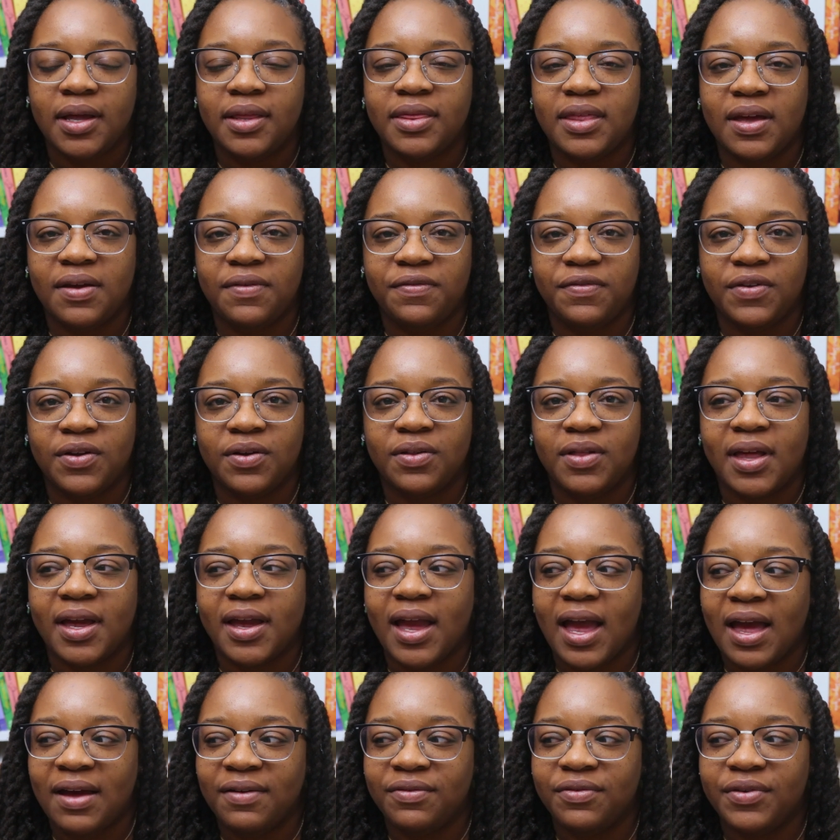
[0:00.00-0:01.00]
they feel
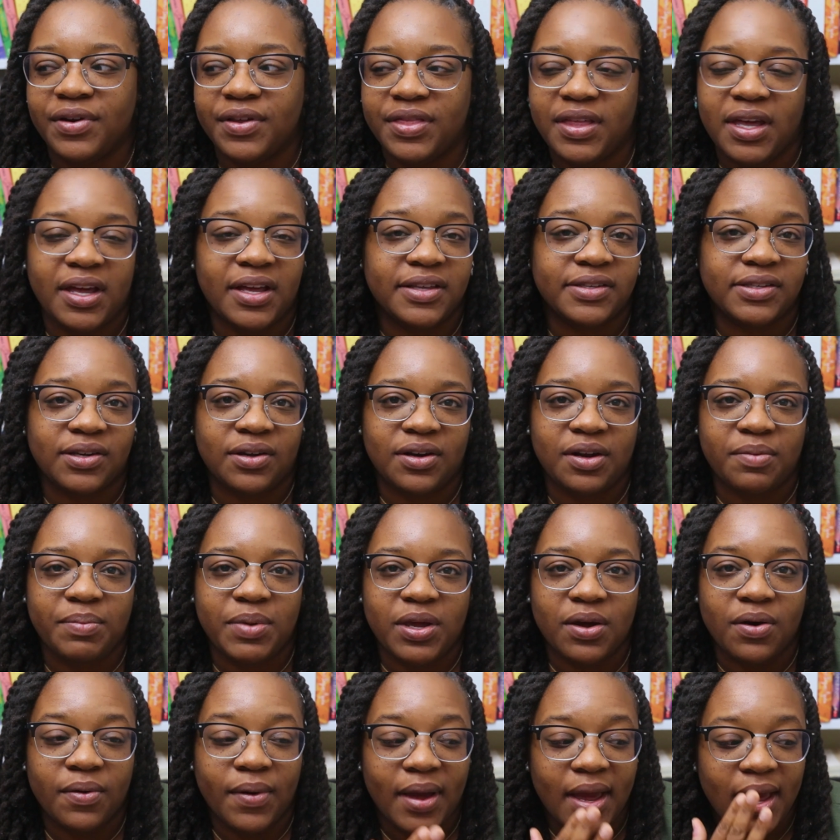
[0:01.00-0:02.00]
like everything is going to
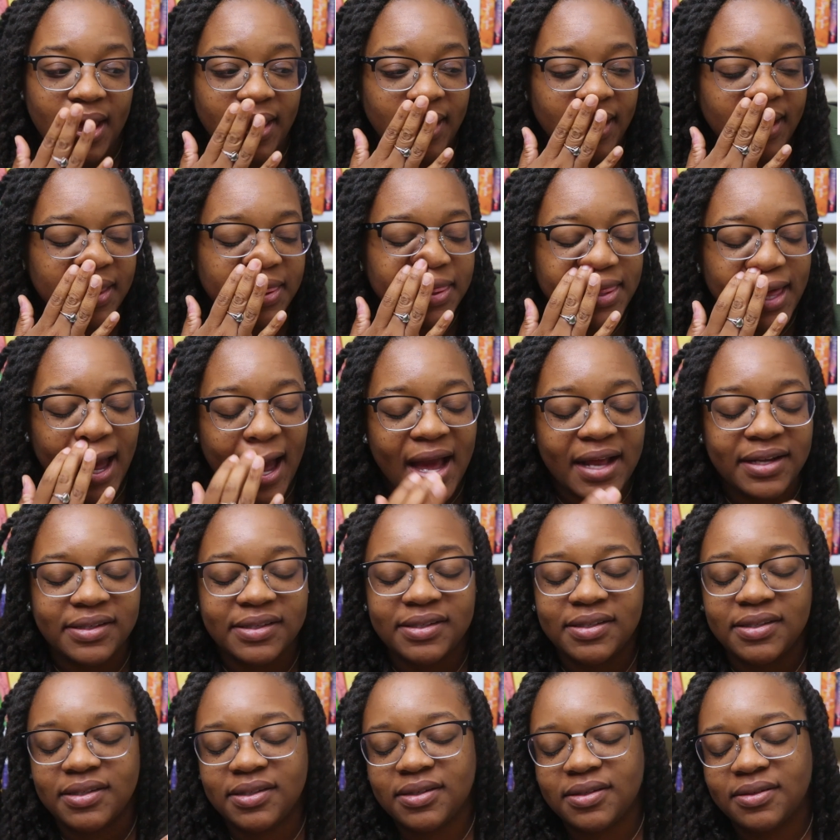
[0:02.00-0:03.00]
be okay. Like,
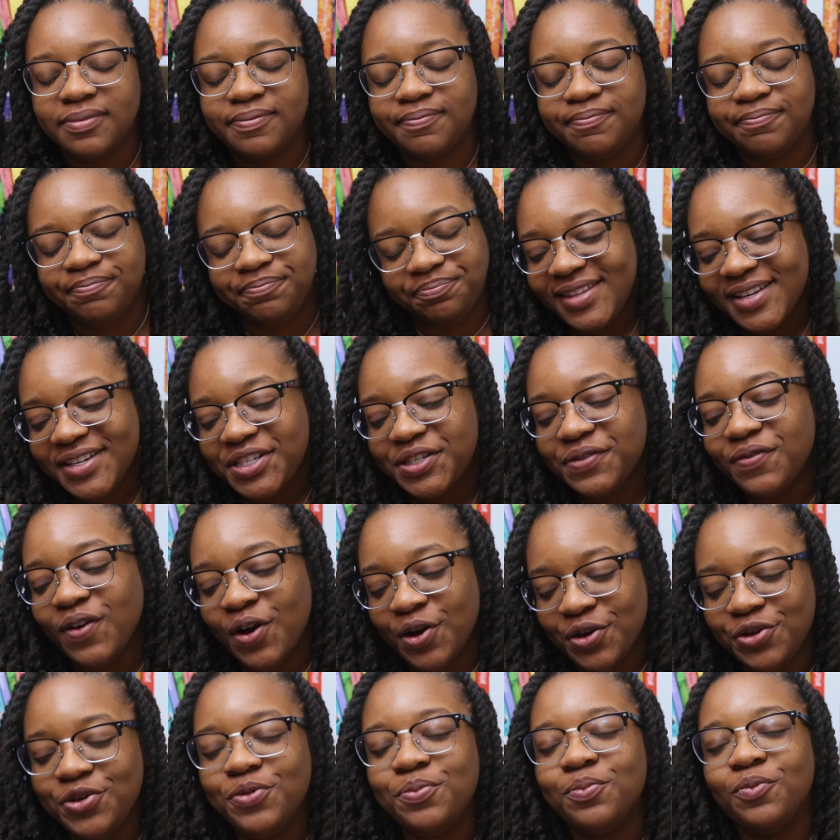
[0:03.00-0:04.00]
this
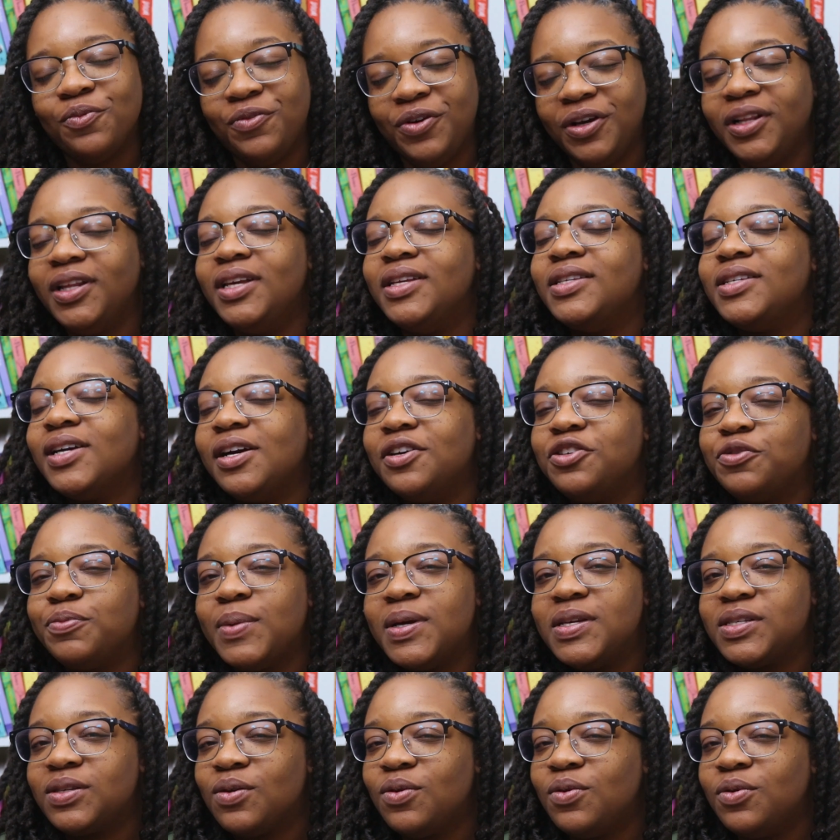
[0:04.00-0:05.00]
volume really touched
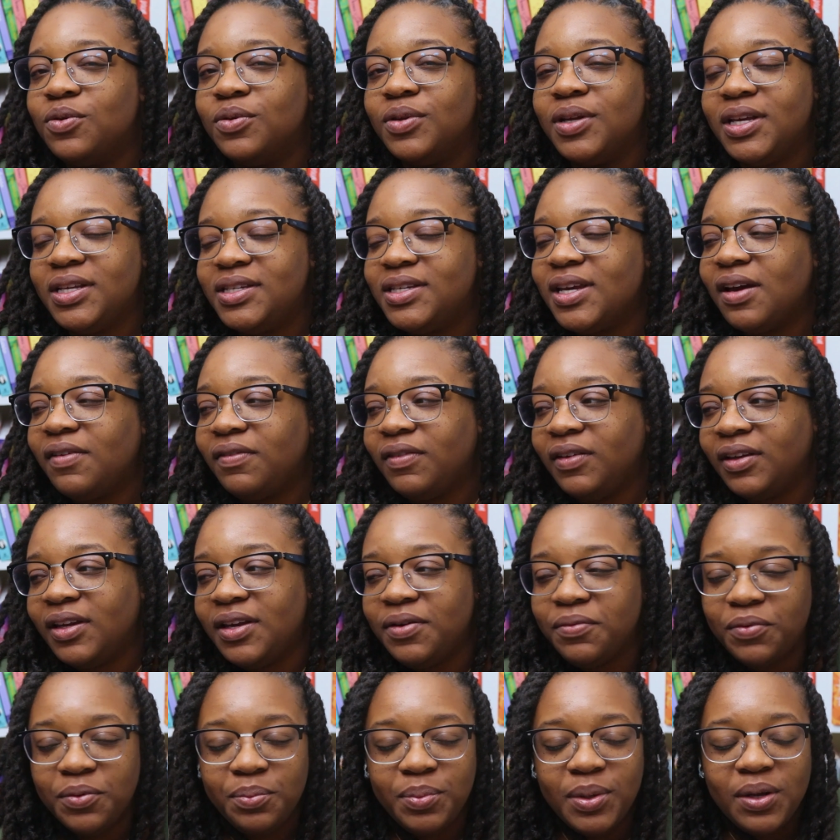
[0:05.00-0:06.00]
my soul. It
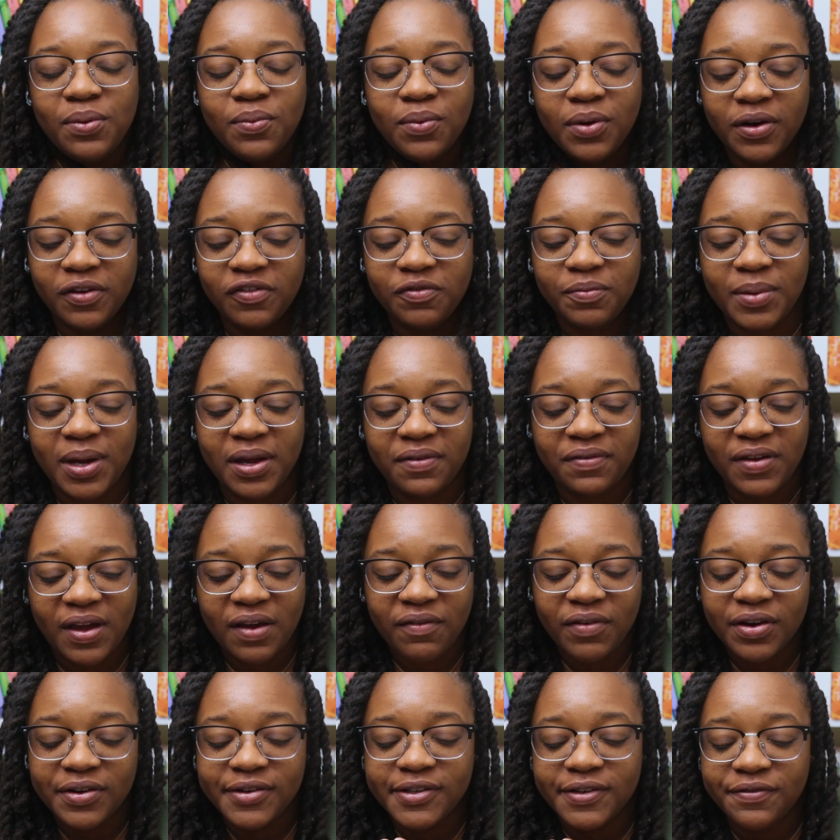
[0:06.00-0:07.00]
definitely would be one of my
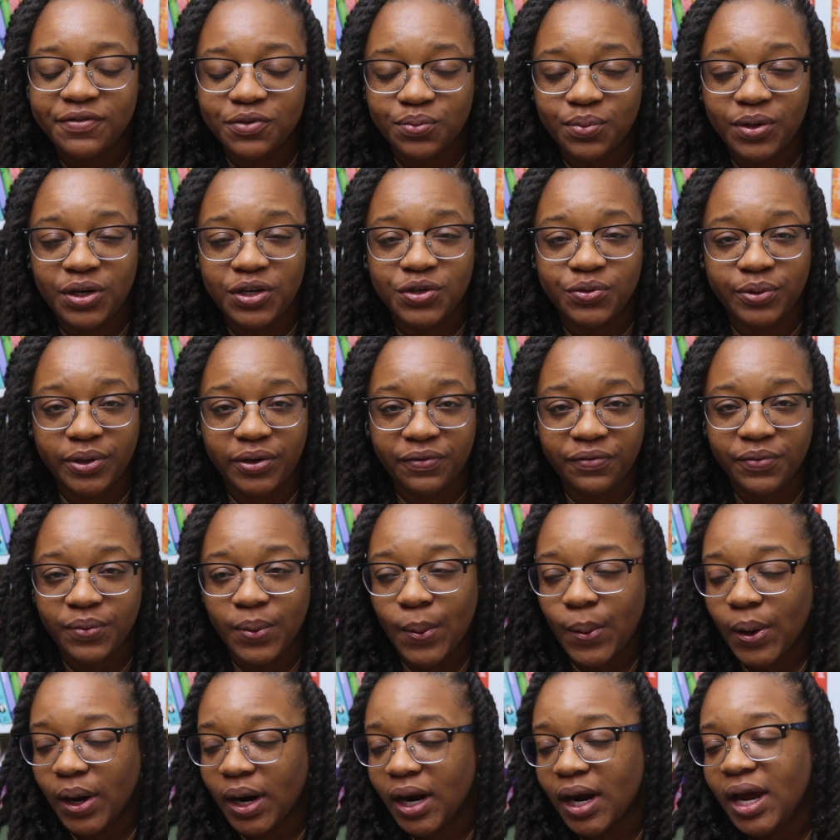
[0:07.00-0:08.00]
favorites of
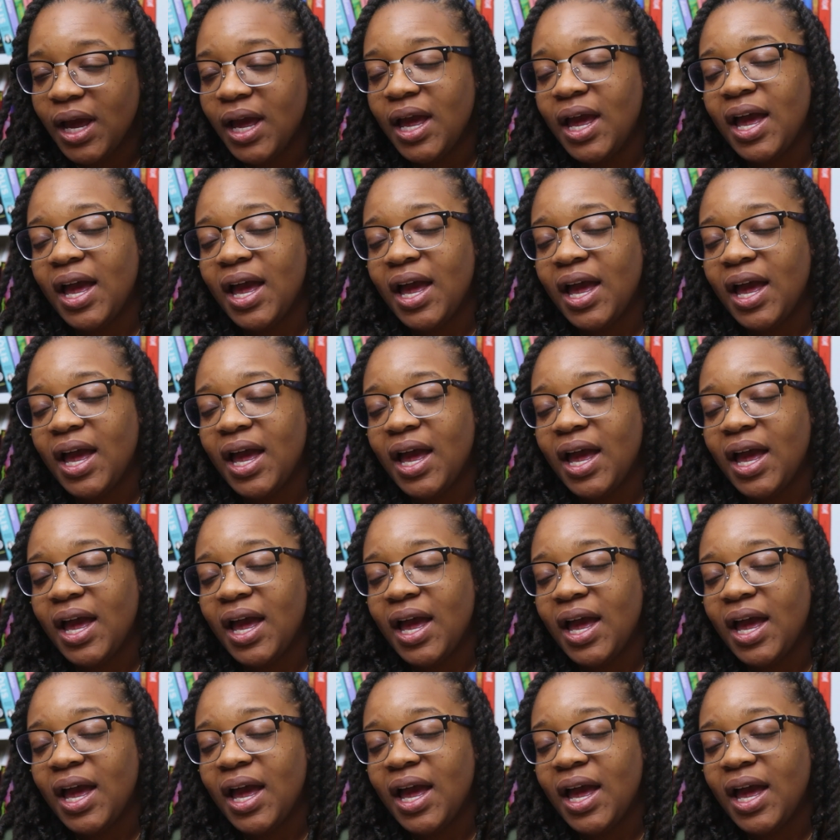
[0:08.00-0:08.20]
2024.